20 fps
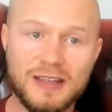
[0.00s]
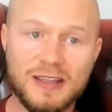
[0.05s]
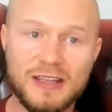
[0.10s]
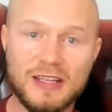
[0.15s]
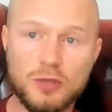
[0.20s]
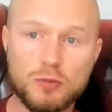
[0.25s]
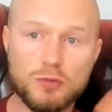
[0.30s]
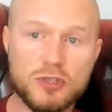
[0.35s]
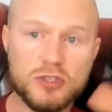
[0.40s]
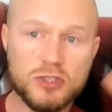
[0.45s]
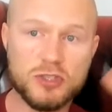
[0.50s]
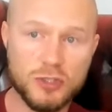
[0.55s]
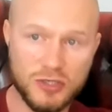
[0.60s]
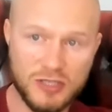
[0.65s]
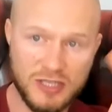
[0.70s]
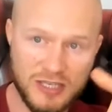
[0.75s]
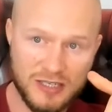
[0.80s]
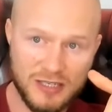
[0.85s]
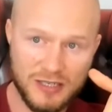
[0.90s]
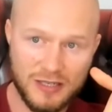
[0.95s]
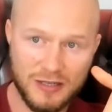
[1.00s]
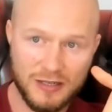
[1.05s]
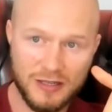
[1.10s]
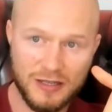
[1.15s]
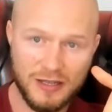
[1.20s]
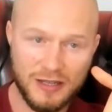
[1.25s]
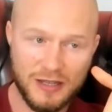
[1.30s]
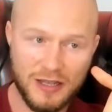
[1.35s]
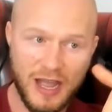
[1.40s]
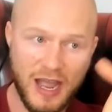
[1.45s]
you were studied
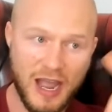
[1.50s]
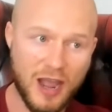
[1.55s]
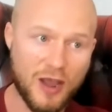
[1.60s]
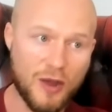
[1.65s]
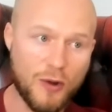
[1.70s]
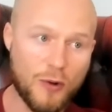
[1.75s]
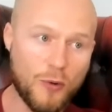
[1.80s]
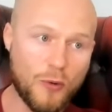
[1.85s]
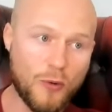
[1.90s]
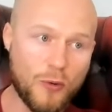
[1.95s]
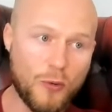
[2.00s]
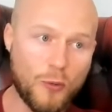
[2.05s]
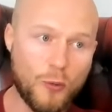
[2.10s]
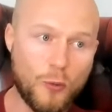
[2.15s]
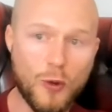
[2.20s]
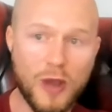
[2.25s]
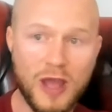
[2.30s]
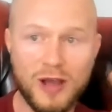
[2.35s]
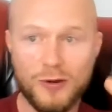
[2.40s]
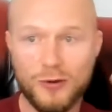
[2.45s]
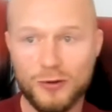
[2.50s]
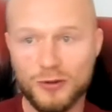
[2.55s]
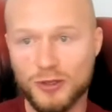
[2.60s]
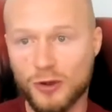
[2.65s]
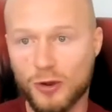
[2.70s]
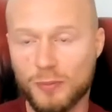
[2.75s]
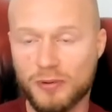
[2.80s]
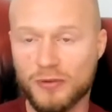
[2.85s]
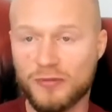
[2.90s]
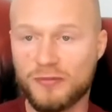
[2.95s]
how well
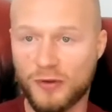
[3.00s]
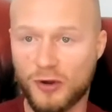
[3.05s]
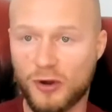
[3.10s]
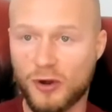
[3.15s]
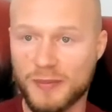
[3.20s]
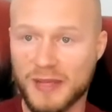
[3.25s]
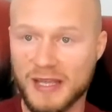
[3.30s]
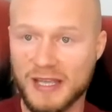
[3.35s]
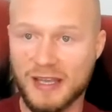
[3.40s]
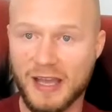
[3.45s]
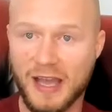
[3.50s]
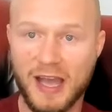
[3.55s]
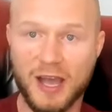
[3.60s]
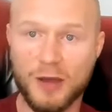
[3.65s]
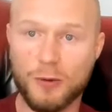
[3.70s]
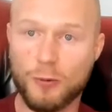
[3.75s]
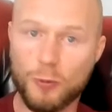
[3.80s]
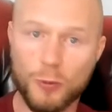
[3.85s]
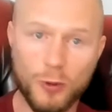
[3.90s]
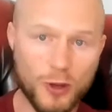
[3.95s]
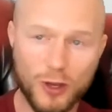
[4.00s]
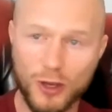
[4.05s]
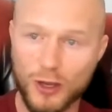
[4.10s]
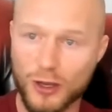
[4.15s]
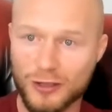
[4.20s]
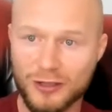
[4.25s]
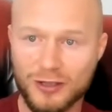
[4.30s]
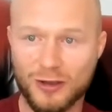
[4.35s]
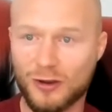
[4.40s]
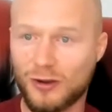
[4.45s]
you're performing at
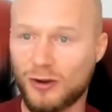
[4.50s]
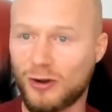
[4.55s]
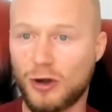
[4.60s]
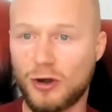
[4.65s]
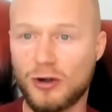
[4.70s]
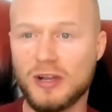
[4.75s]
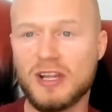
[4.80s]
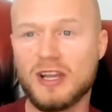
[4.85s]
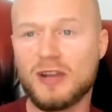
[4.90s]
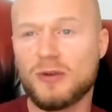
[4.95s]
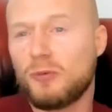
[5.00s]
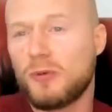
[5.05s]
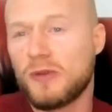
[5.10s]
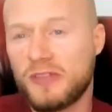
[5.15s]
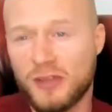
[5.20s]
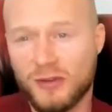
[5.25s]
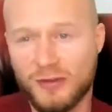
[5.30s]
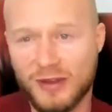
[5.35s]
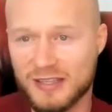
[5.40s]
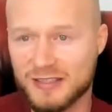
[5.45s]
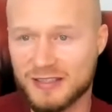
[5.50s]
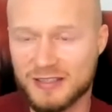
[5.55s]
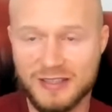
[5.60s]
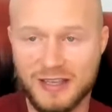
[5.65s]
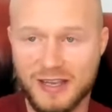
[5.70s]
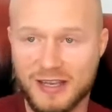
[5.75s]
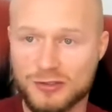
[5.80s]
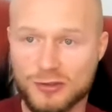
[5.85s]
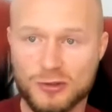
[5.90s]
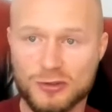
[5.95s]
work or with your
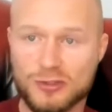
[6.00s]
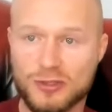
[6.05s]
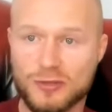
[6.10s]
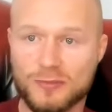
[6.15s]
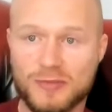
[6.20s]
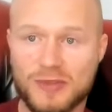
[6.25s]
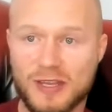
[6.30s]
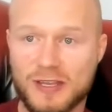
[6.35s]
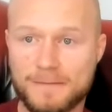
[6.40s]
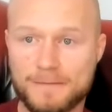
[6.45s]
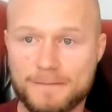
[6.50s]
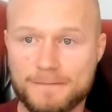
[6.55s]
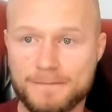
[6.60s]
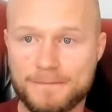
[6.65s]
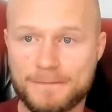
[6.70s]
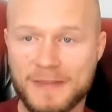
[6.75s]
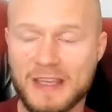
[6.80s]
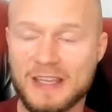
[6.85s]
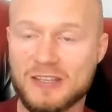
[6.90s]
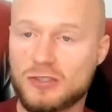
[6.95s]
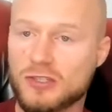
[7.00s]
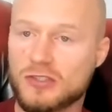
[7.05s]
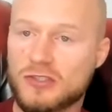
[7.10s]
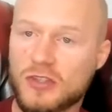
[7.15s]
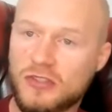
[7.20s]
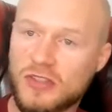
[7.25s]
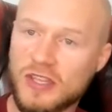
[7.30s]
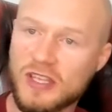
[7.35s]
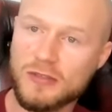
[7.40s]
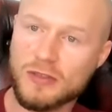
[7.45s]
exercise or something, it's just the
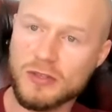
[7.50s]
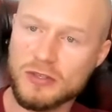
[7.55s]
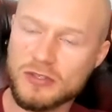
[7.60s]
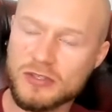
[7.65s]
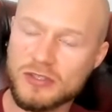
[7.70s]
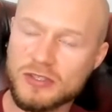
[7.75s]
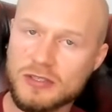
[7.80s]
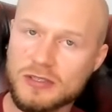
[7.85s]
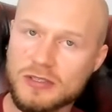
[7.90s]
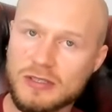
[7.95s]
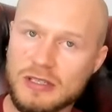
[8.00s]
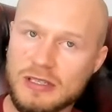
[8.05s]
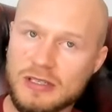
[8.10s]
thing that's